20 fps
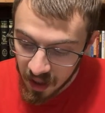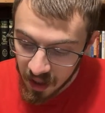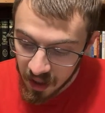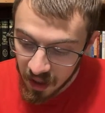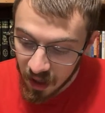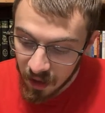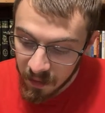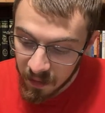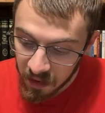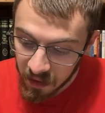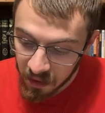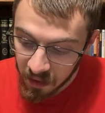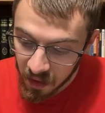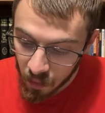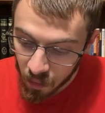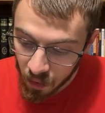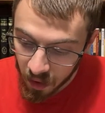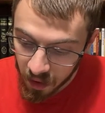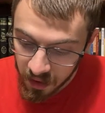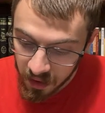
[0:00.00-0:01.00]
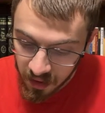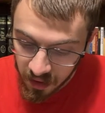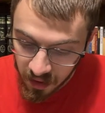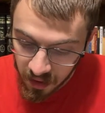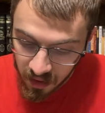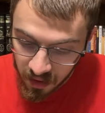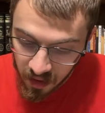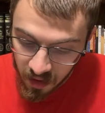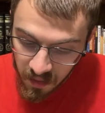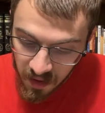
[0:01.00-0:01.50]
He merely
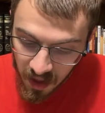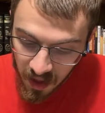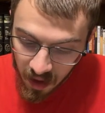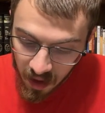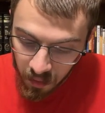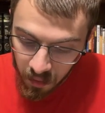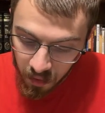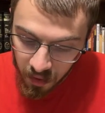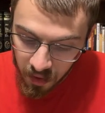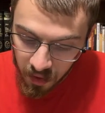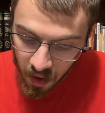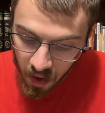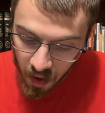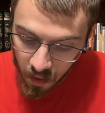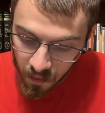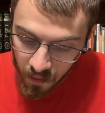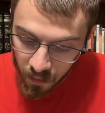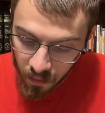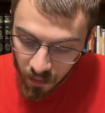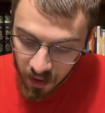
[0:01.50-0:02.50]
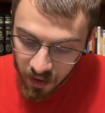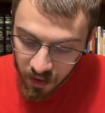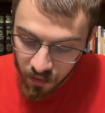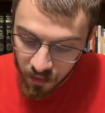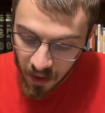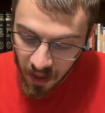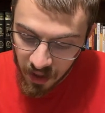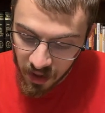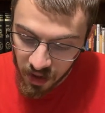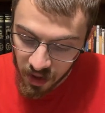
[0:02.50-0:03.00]
wanted to be able to know in what
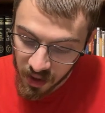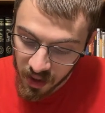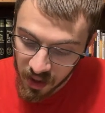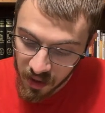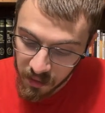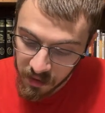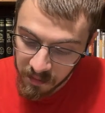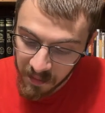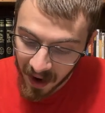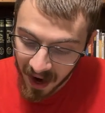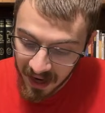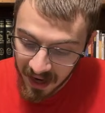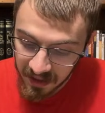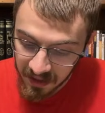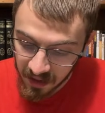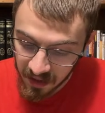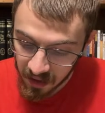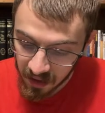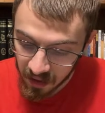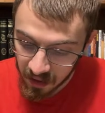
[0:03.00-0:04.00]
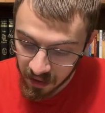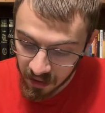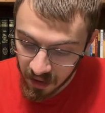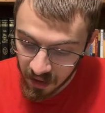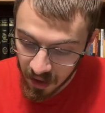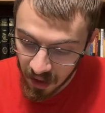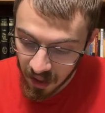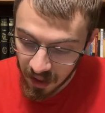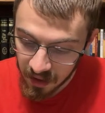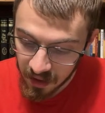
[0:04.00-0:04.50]
direction he was passing,
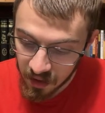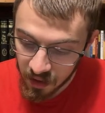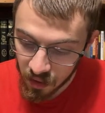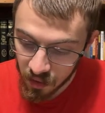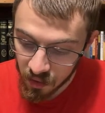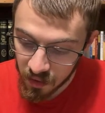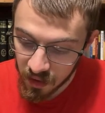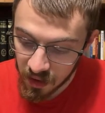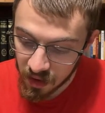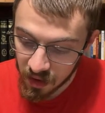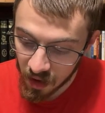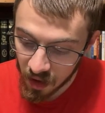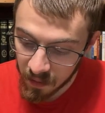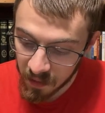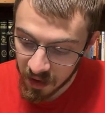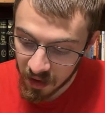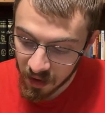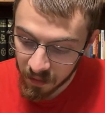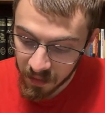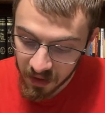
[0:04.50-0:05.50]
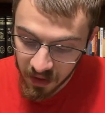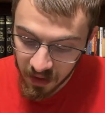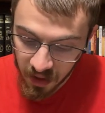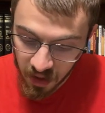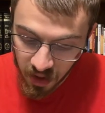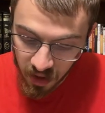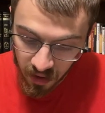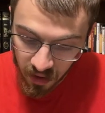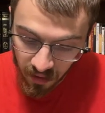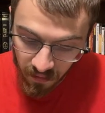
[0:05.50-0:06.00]
and to determine the
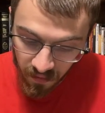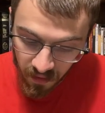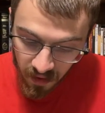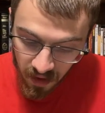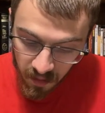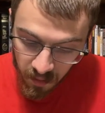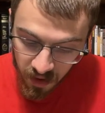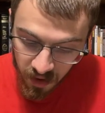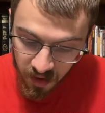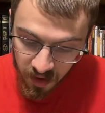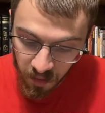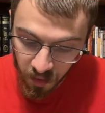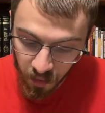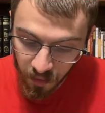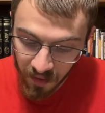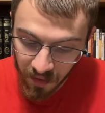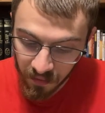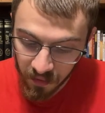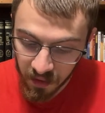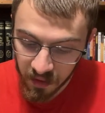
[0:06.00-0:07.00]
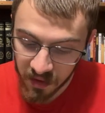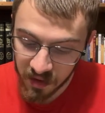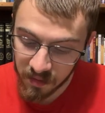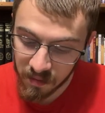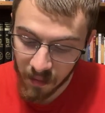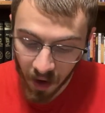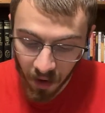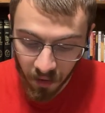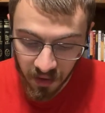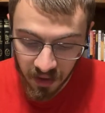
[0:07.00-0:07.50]
position of the principal rivers,
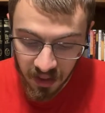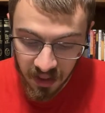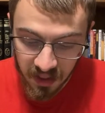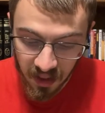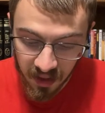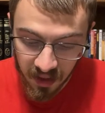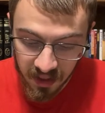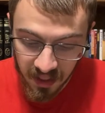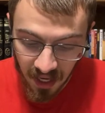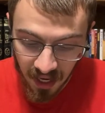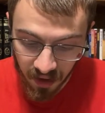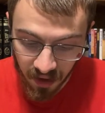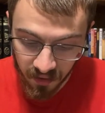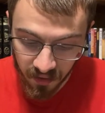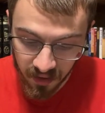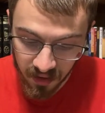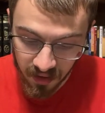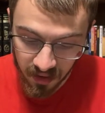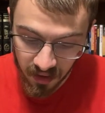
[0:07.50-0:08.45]
mountains, and towns.